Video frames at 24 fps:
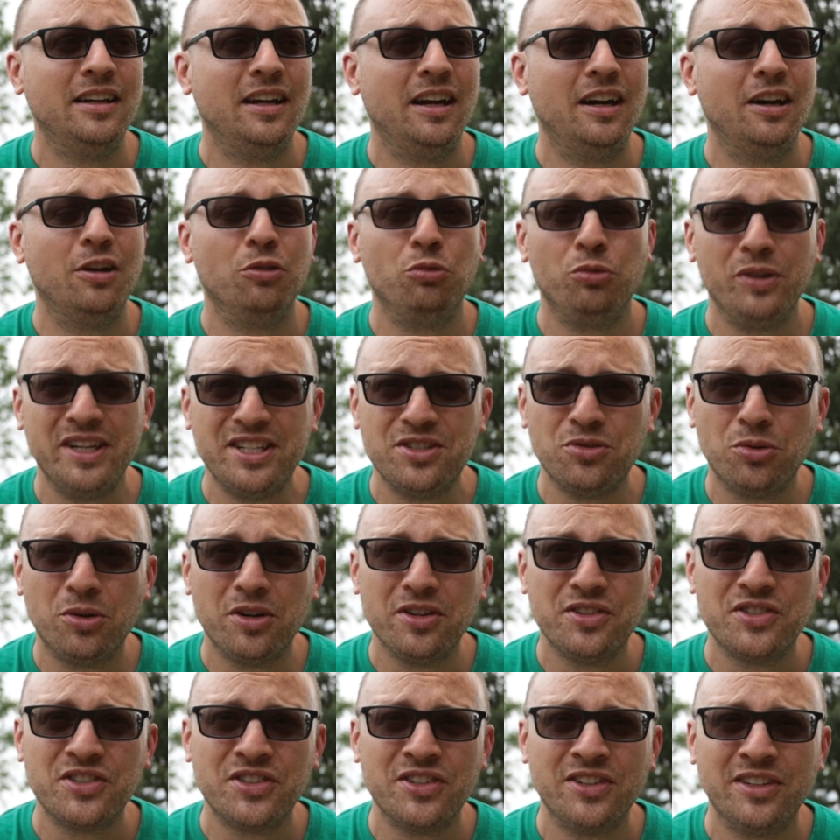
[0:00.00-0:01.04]
uh,
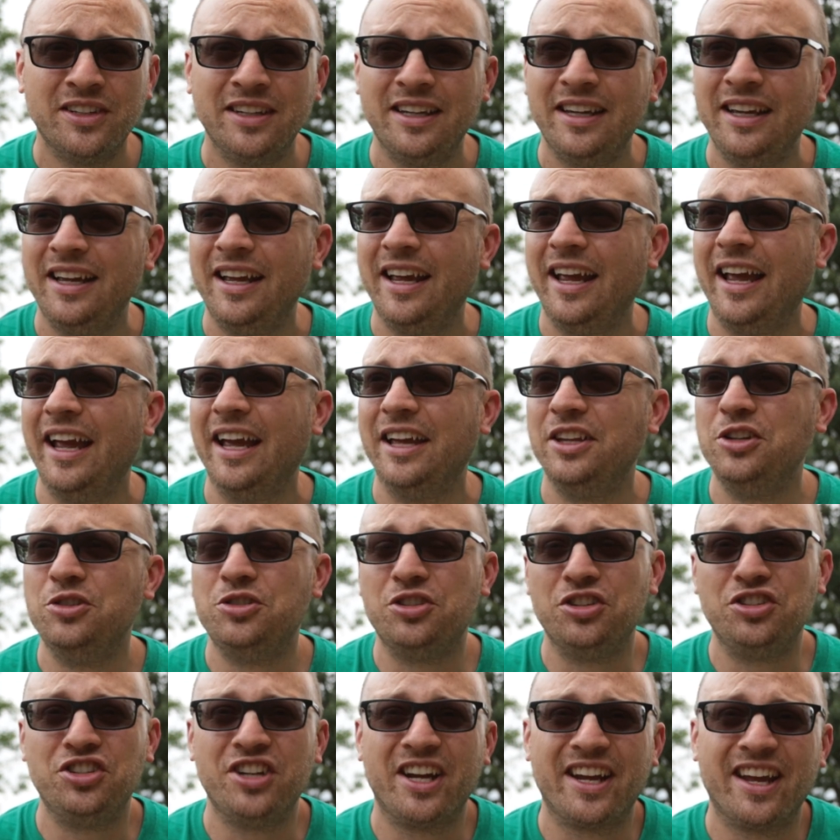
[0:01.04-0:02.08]
resource and you
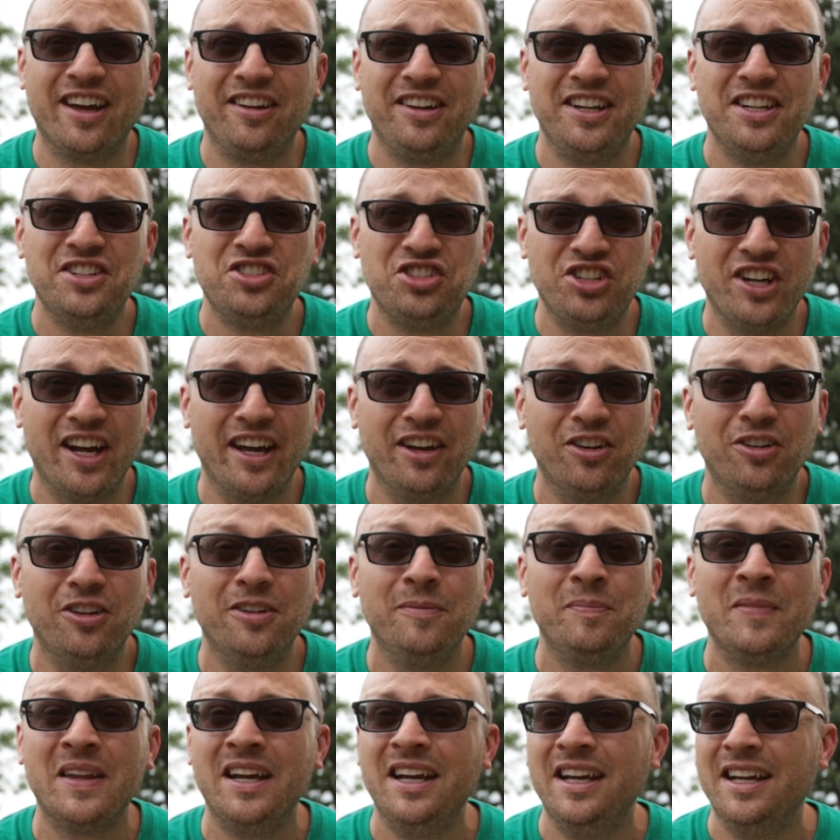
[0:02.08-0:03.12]
should check out his channel.
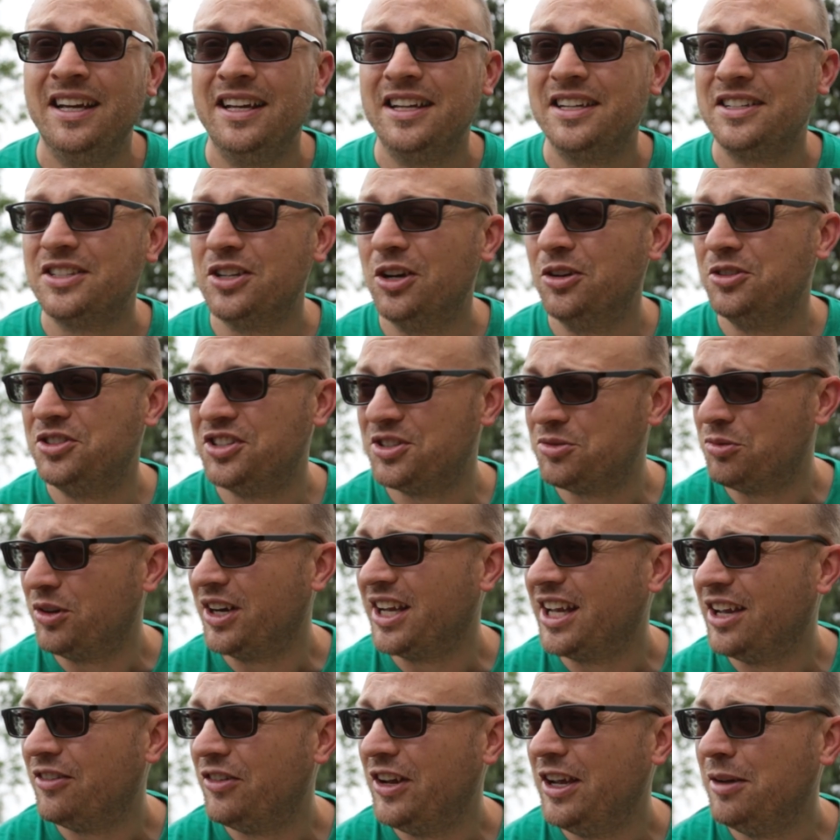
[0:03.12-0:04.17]
So just want
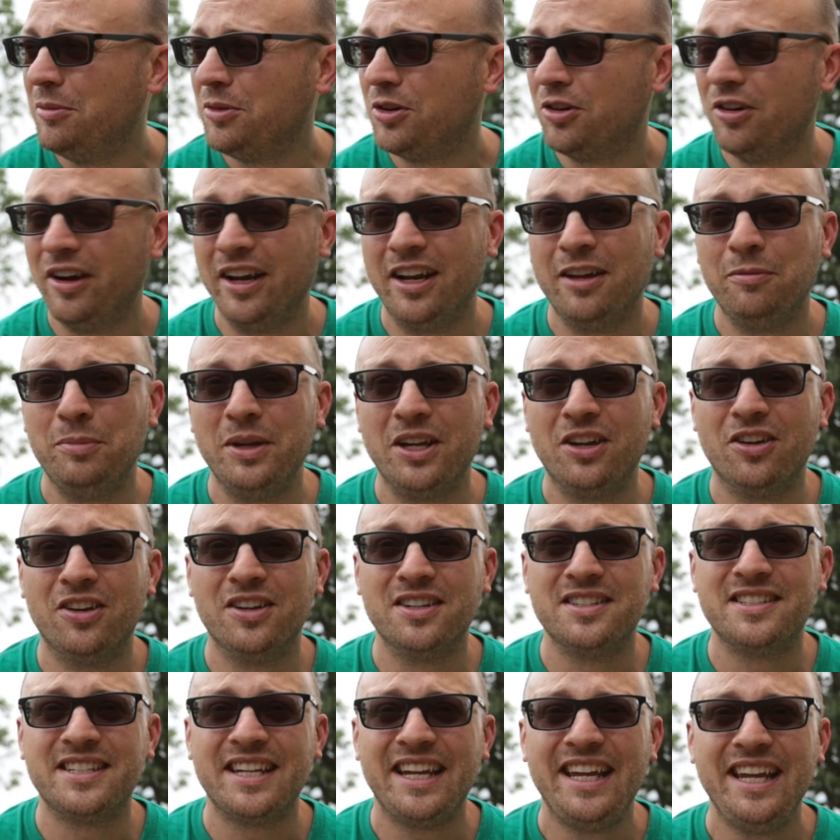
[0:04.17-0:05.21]
to give him credit
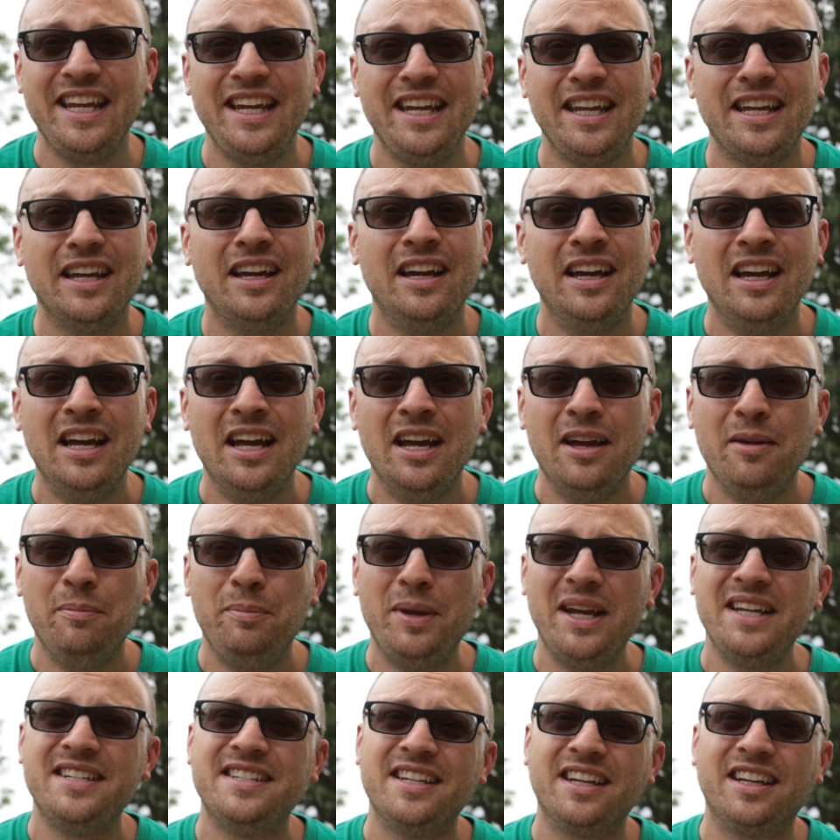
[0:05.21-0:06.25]
because he
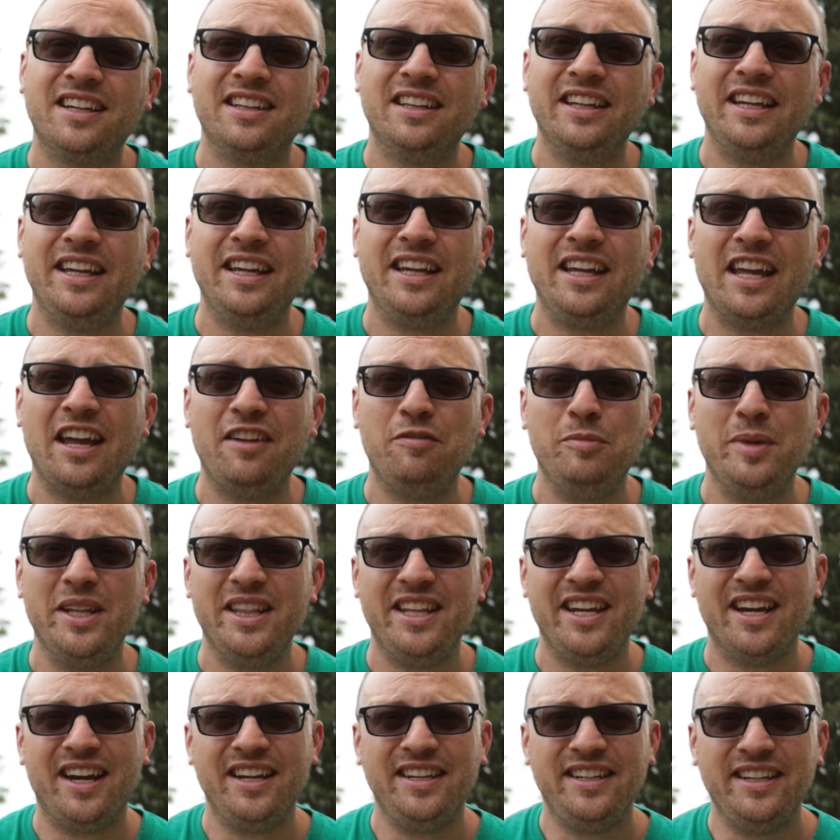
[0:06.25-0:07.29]
basically gave me
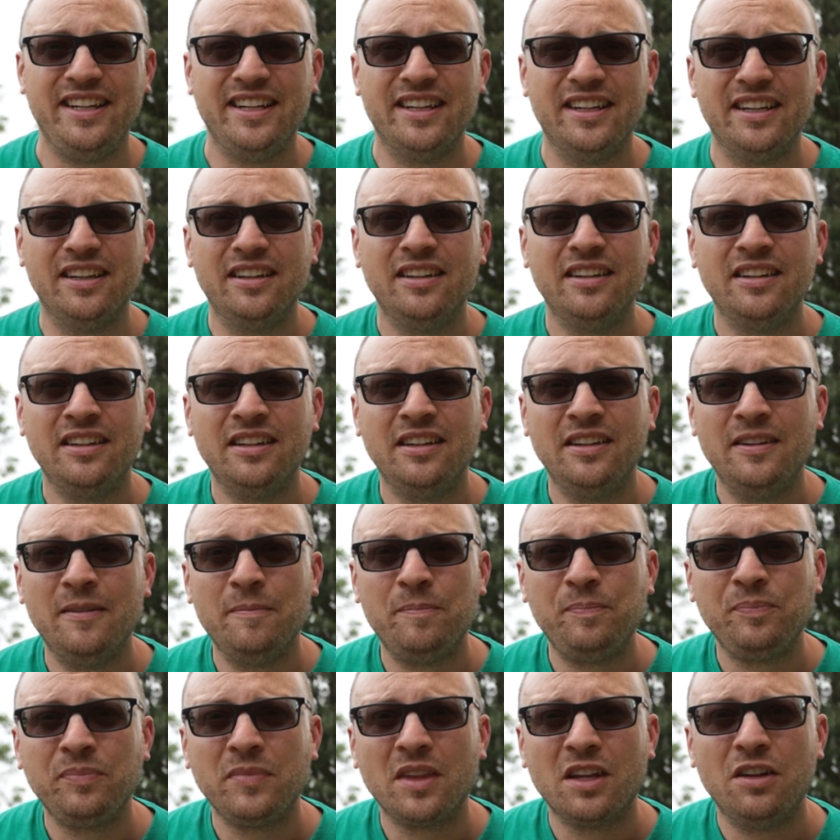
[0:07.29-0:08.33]
the idea
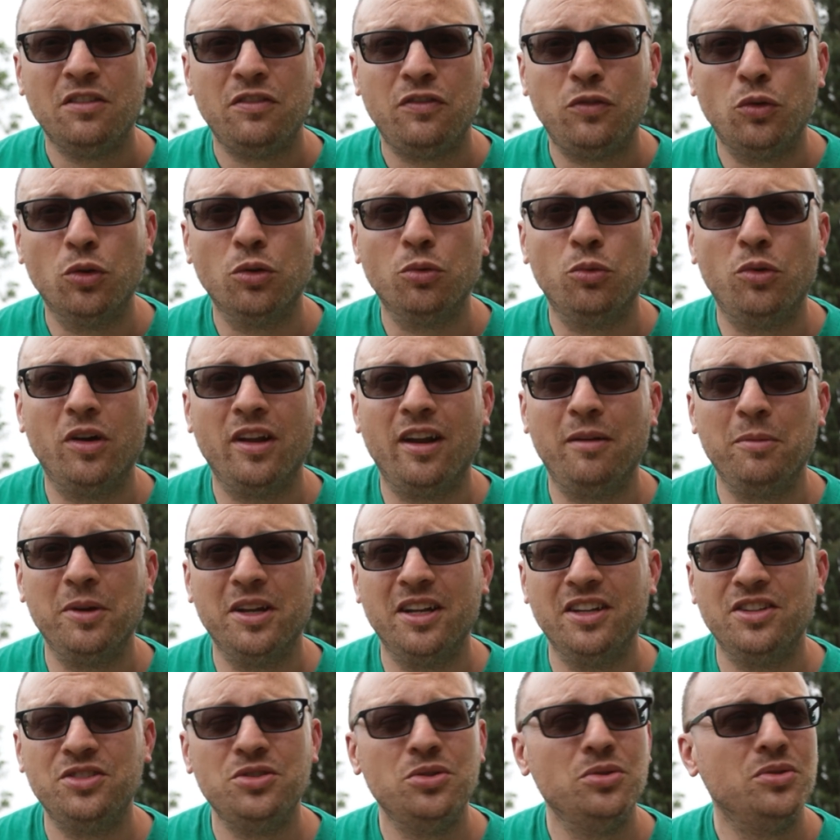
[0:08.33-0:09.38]
for what I'm
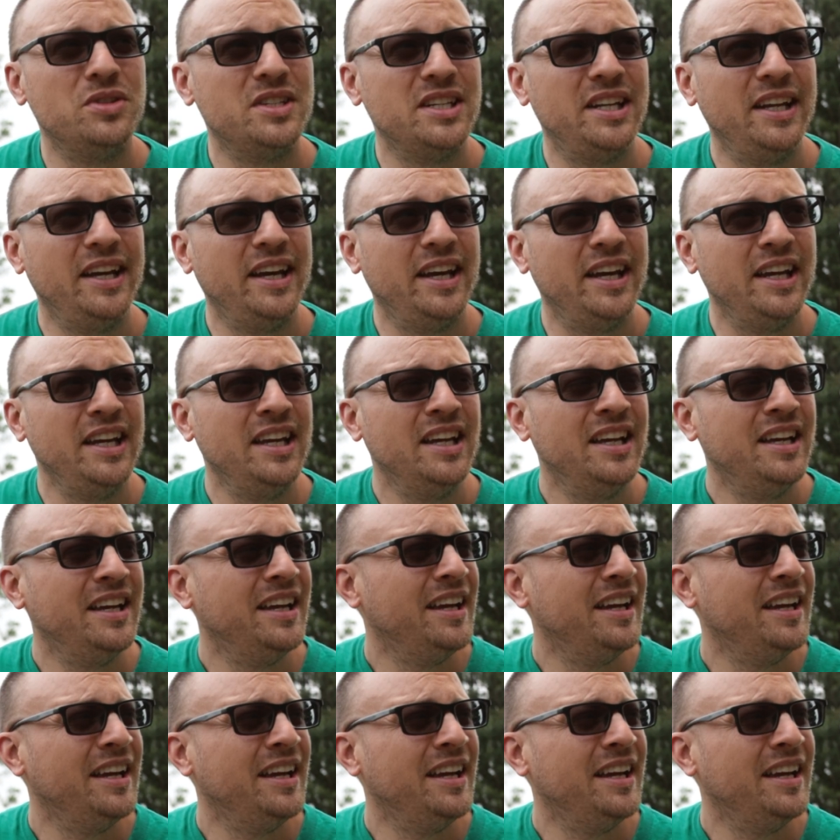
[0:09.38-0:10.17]
going to do today.